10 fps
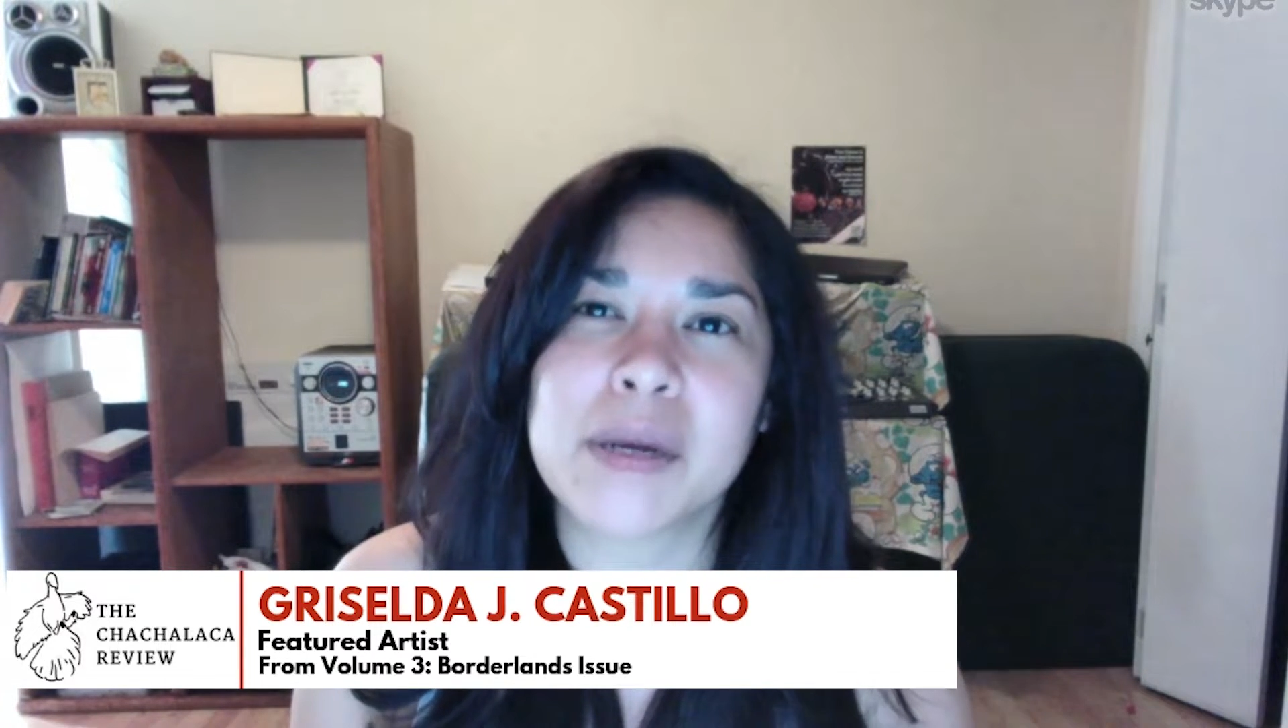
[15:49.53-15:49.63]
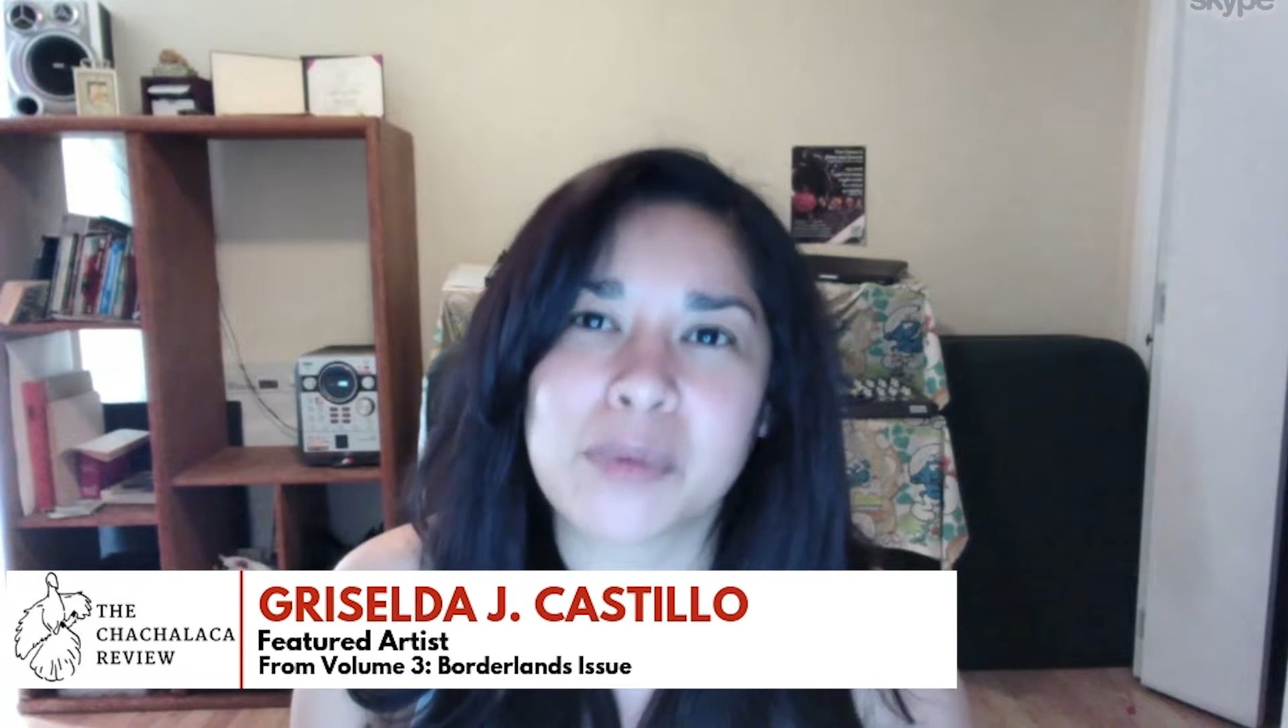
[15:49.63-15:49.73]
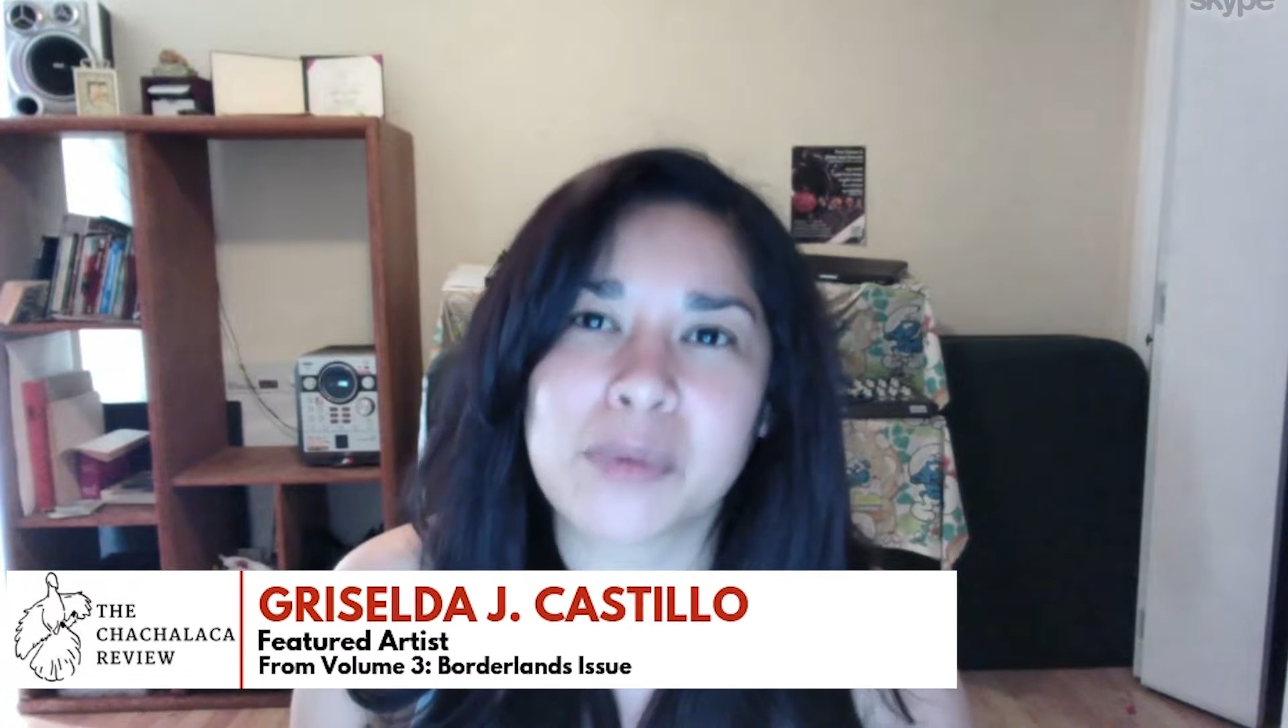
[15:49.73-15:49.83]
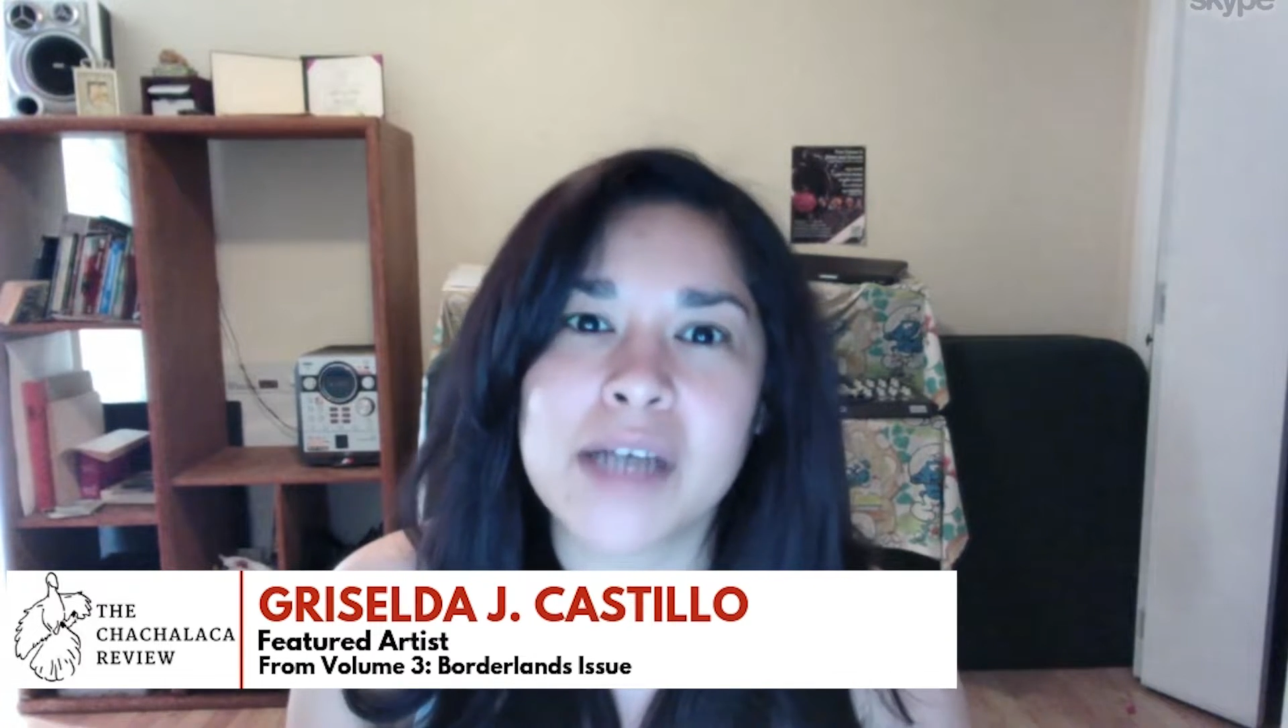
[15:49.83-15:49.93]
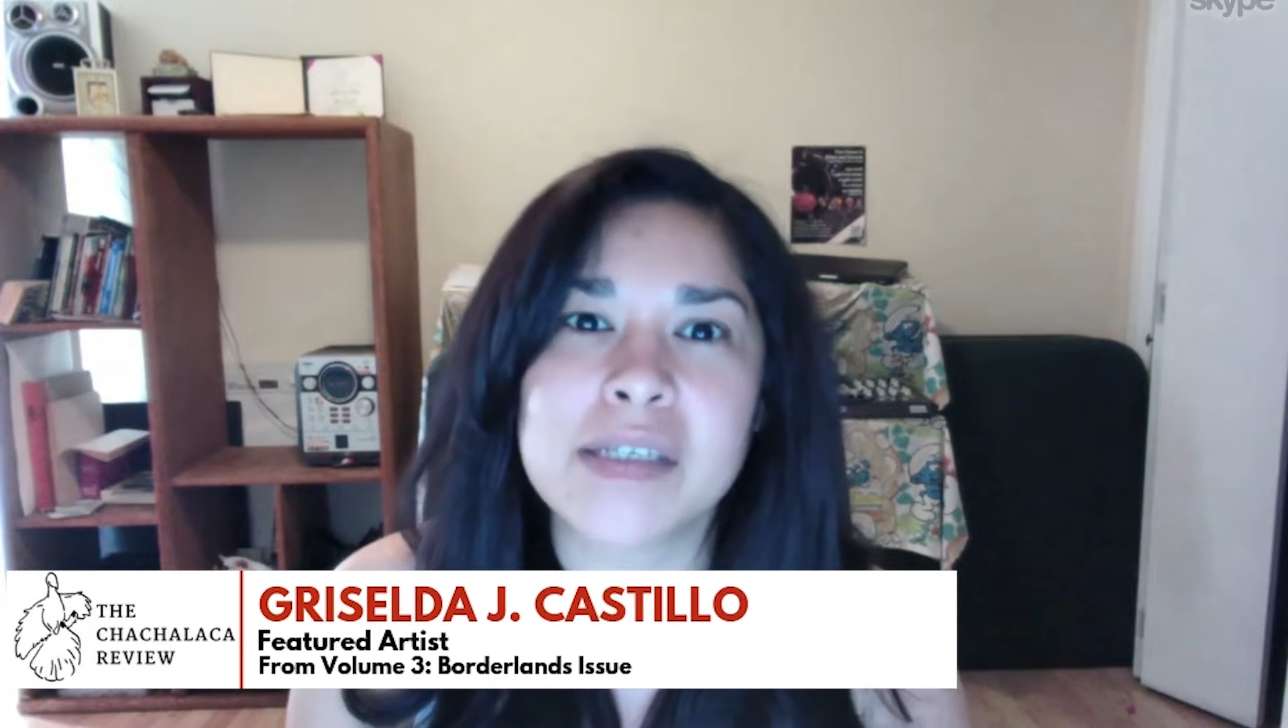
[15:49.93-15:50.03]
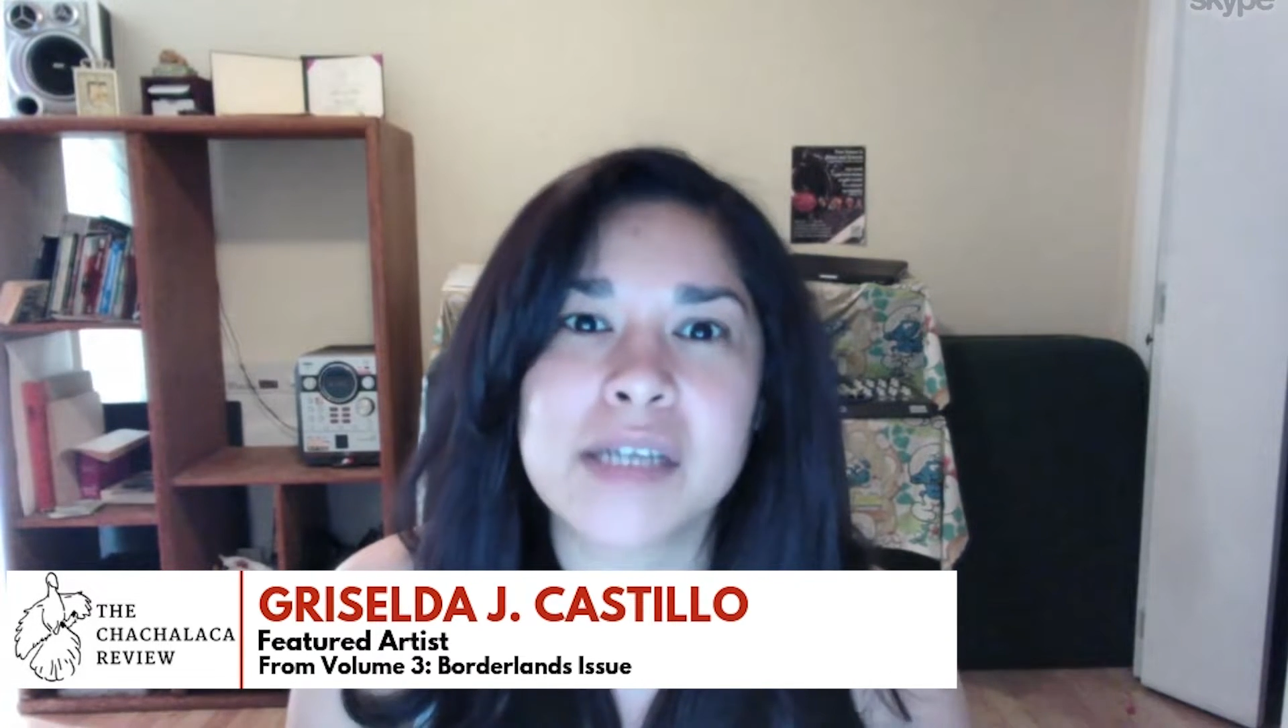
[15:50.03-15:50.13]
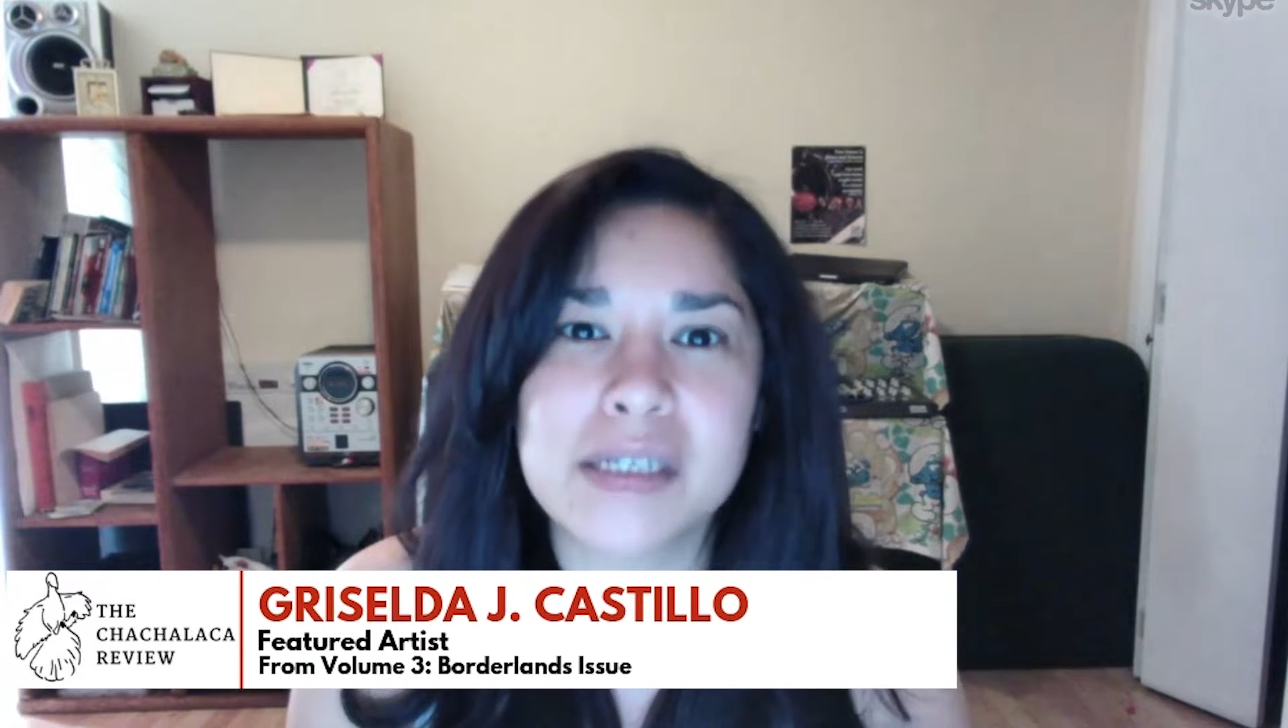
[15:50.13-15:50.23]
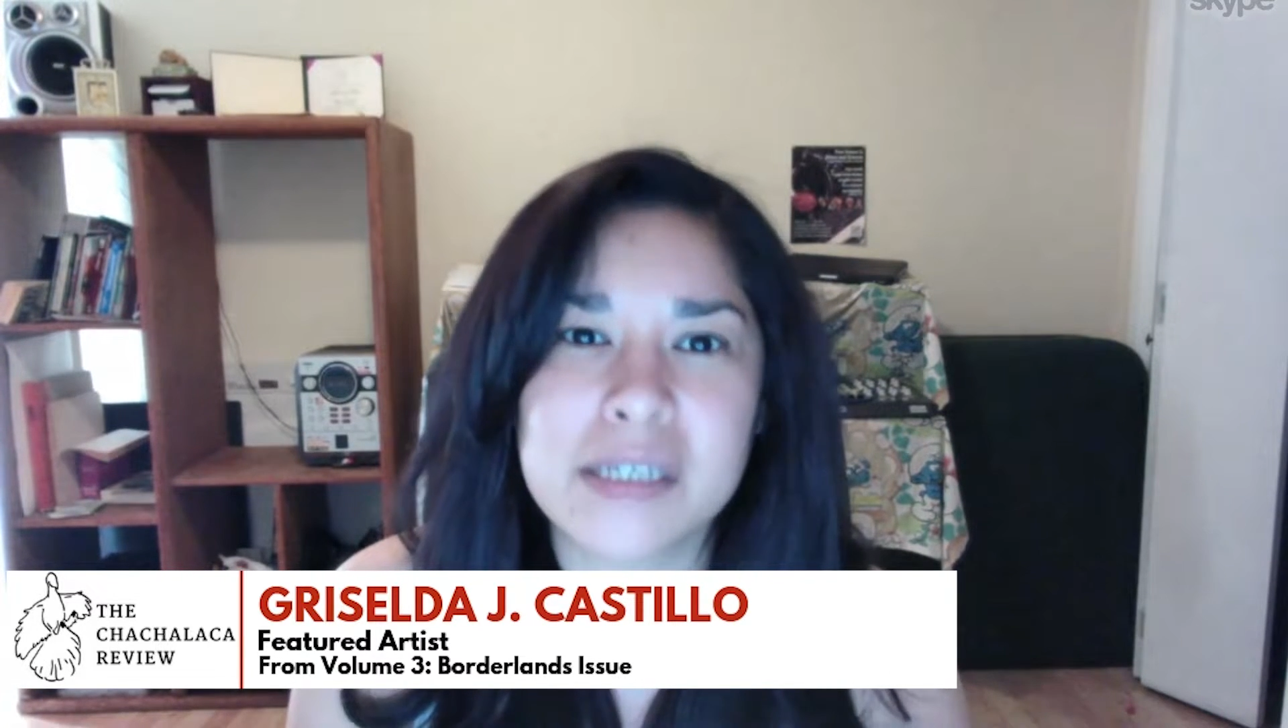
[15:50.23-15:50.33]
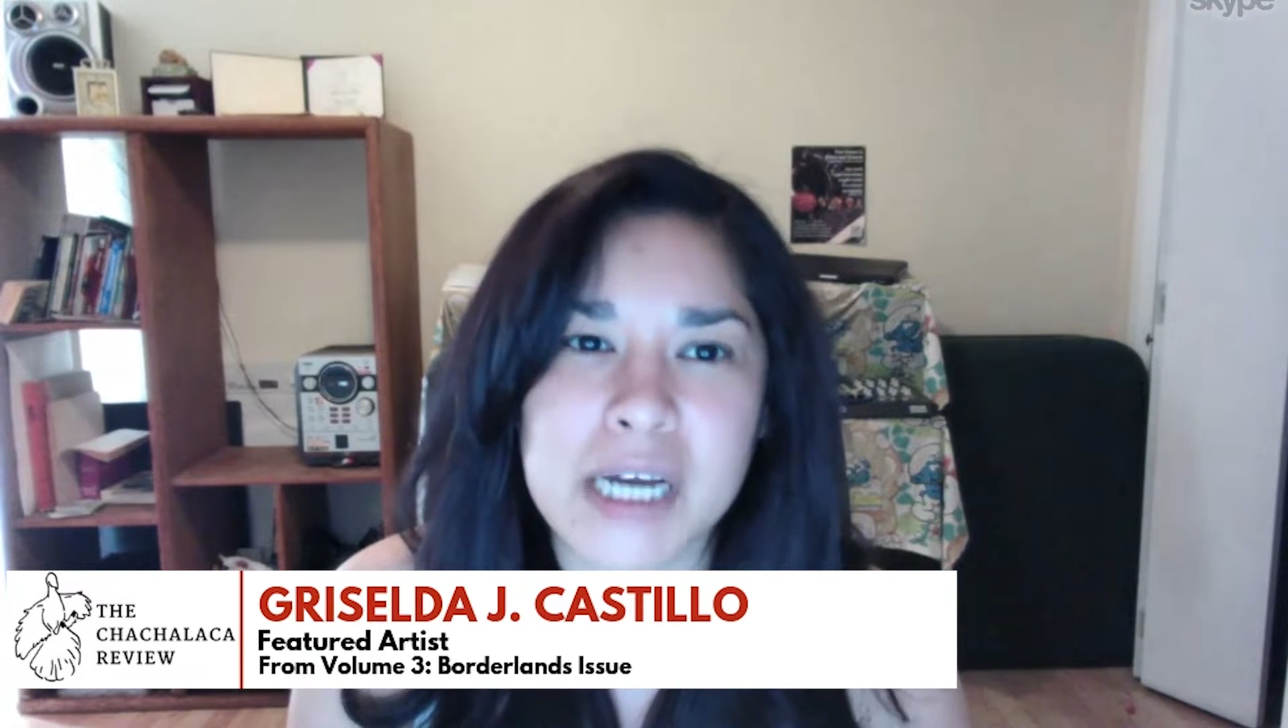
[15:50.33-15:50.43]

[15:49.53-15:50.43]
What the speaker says: process and